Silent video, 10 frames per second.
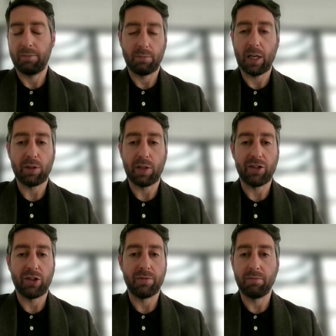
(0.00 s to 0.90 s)

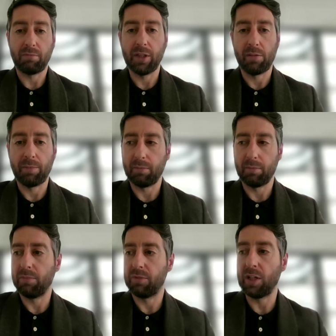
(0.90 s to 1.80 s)
calculation,
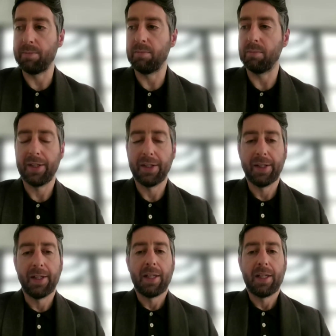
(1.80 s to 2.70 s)
seem
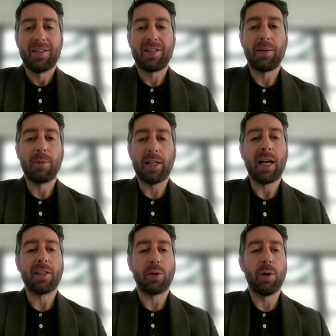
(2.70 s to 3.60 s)
like an
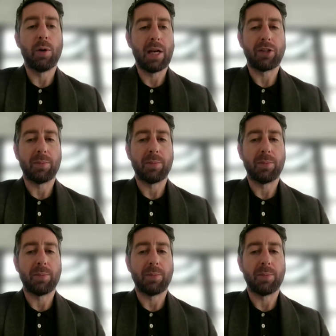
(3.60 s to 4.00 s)
adequate measure,